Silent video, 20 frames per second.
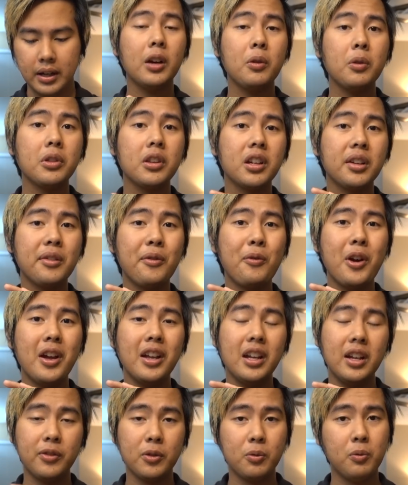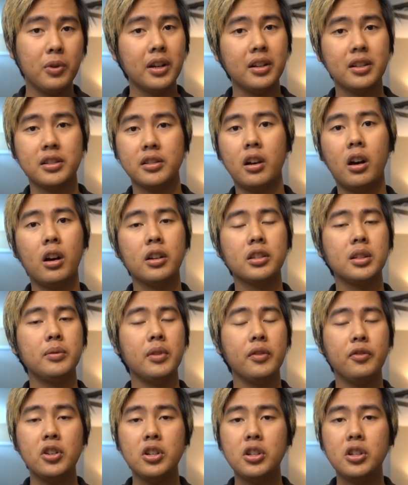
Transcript: Good luck with the giveaway. If you win, it's awesome.